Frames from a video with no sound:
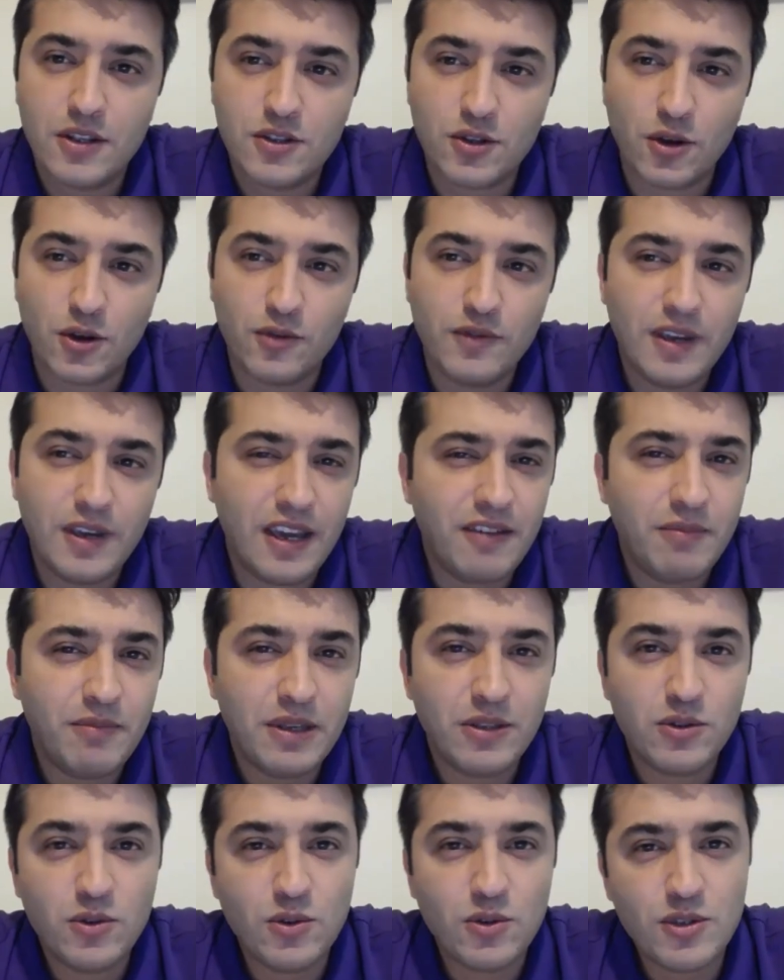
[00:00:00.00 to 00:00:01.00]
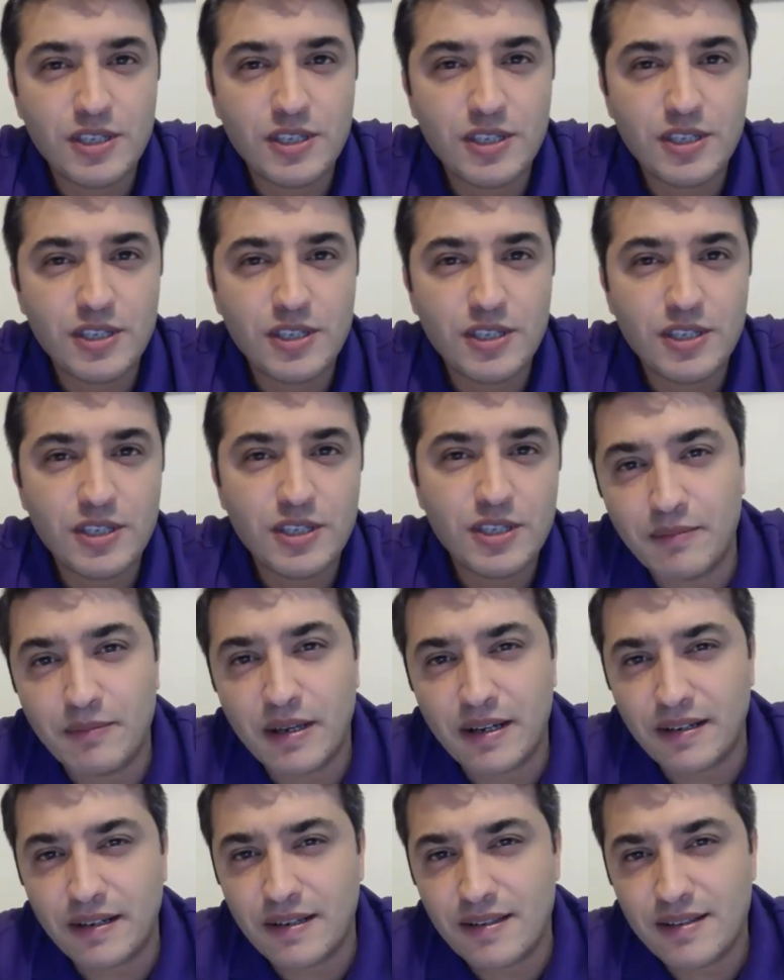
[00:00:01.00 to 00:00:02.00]
So we have been using SDN
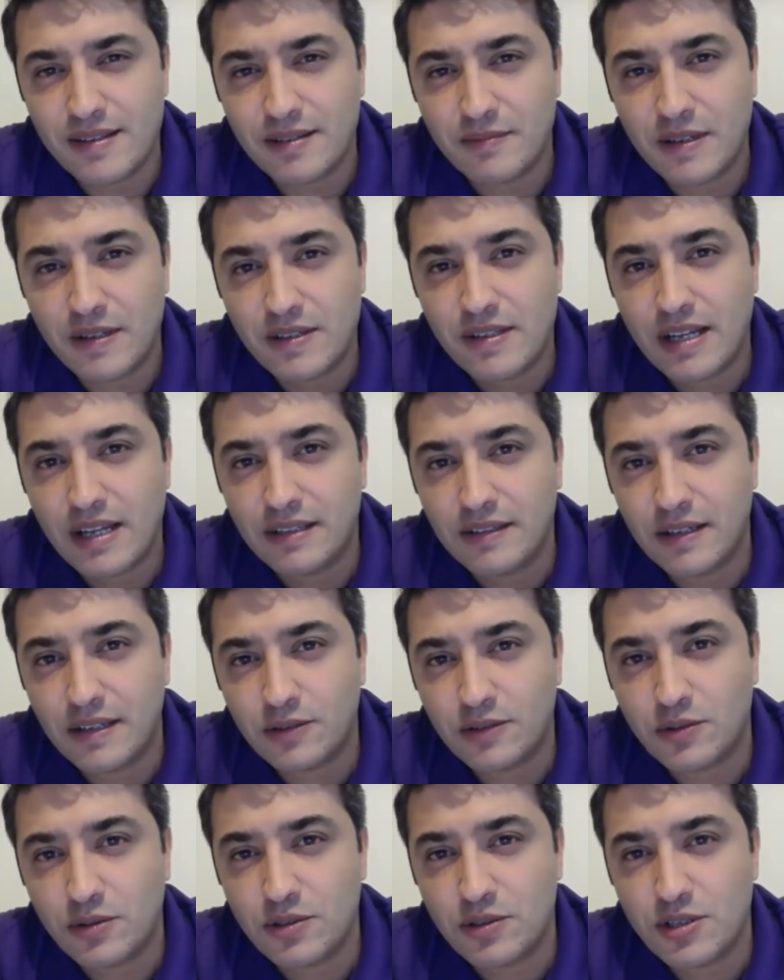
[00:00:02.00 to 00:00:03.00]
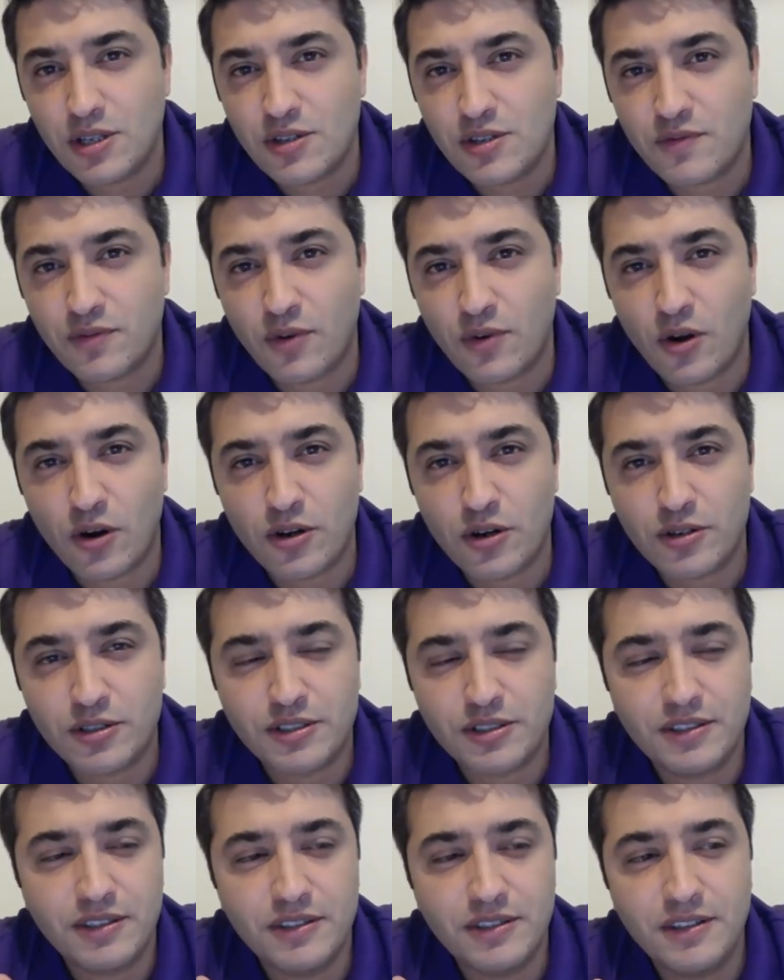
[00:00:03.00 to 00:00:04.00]
mechanism, SDN technologies
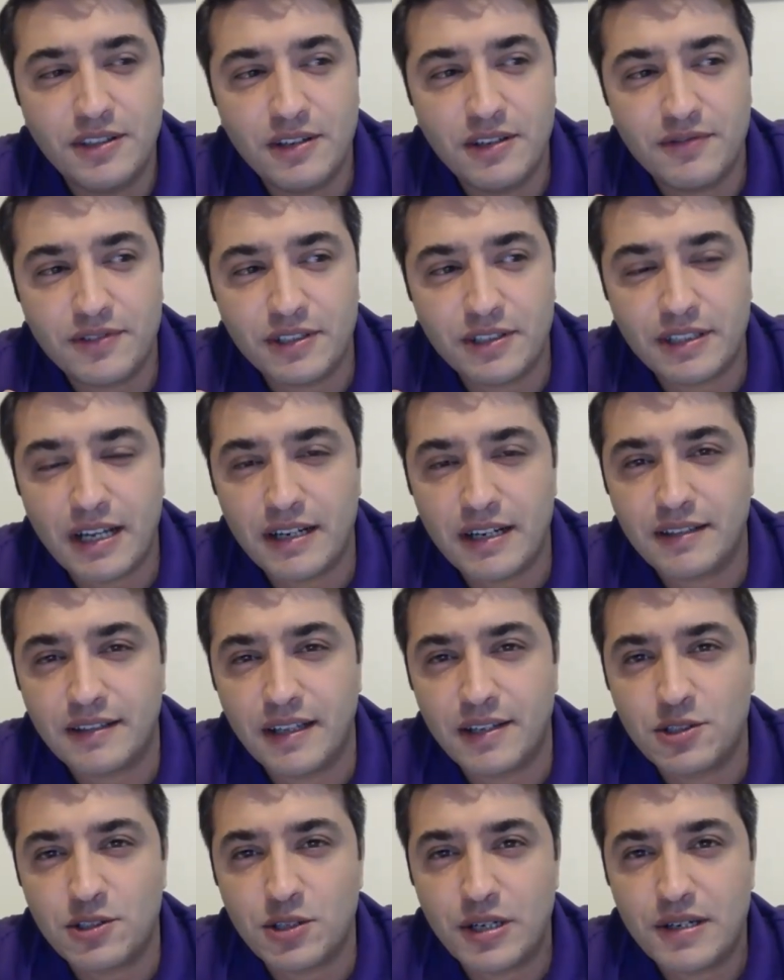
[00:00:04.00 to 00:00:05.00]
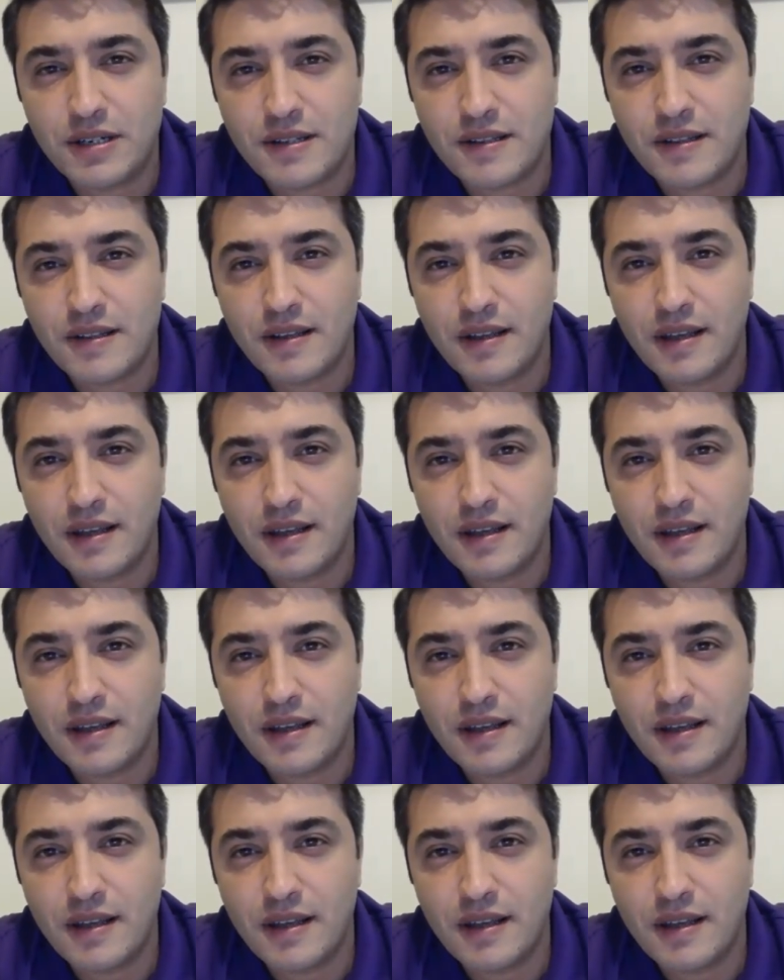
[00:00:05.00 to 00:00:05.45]
for different architectures,